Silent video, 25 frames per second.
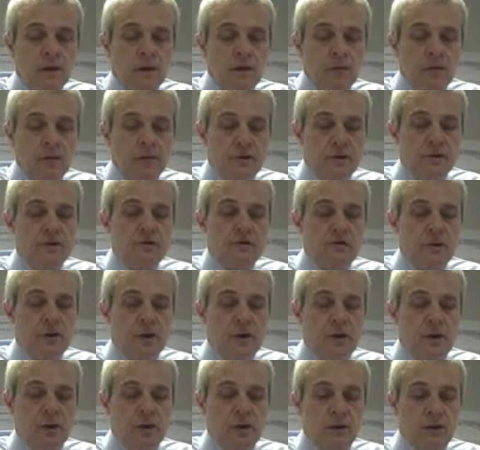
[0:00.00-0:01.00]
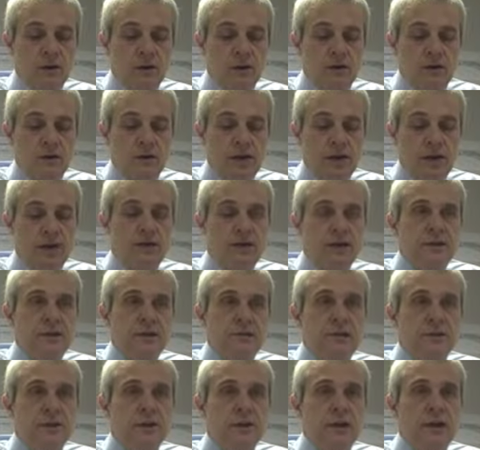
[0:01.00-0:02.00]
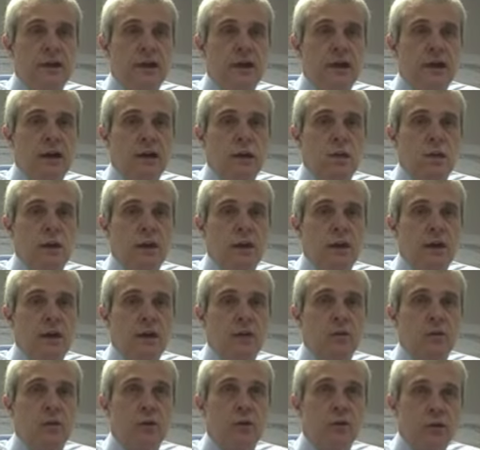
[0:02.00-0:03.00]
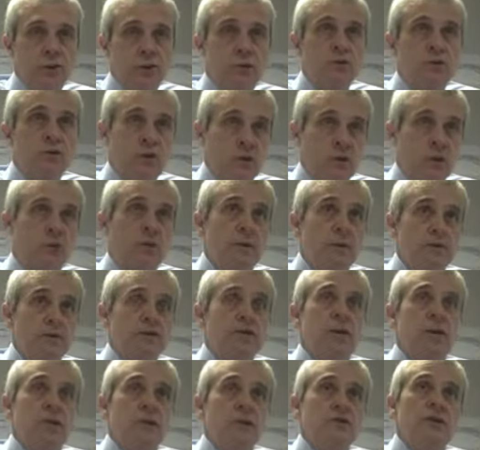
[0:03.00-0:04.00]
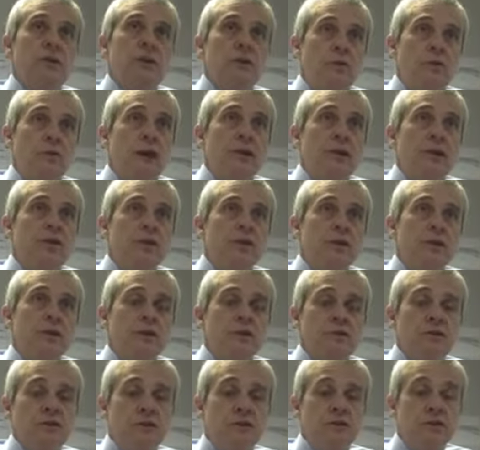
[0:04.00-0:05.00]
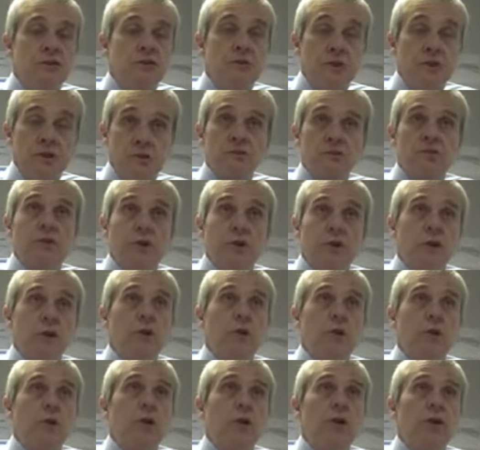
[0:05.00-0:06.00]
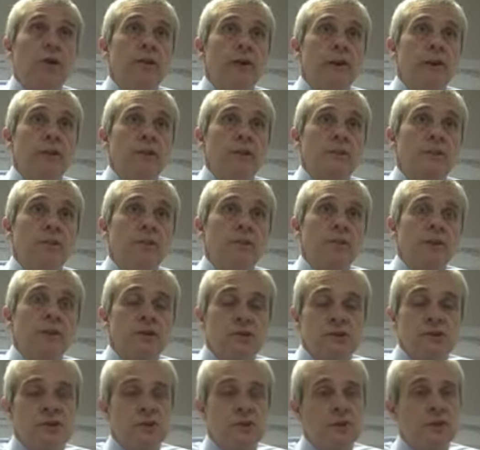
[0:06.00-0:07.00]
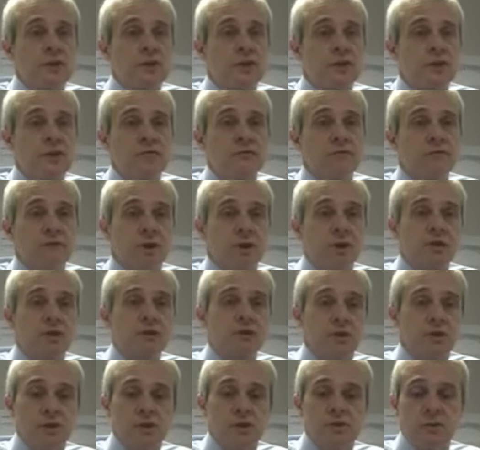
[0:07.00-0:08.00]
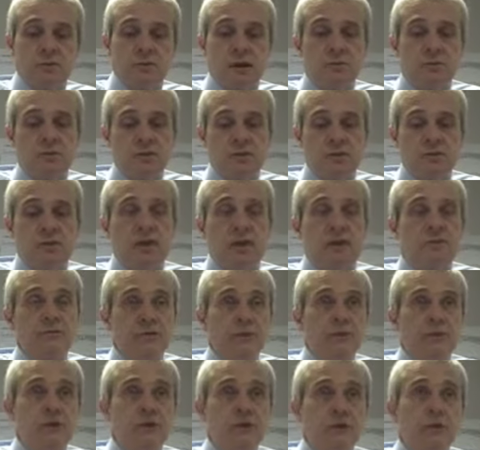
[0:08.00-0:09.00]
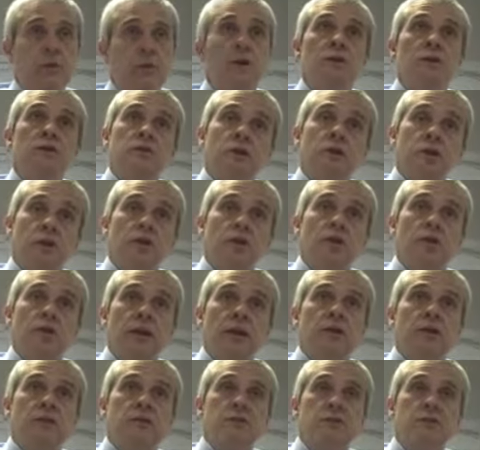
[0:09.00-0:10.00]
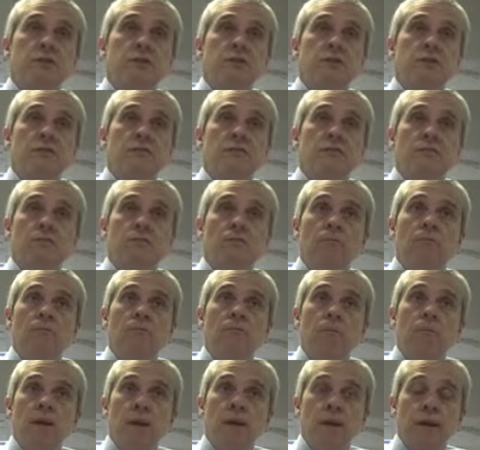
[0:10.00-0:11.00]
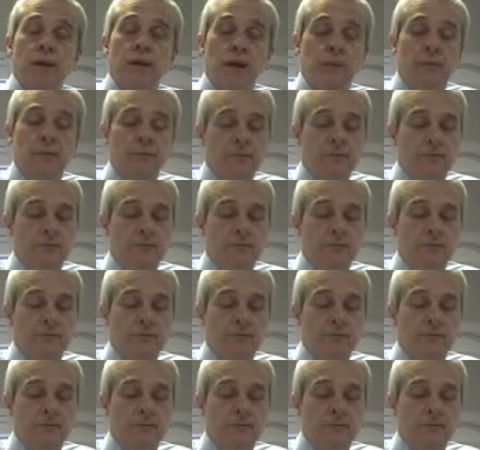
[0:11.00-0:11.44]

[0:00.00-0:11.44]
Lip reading: First of all, traders will reduce the number of stalls they rent to reduce their overheads. So instead of renting 4 stalls, they might reduce down to 2 to cut the rent bill down.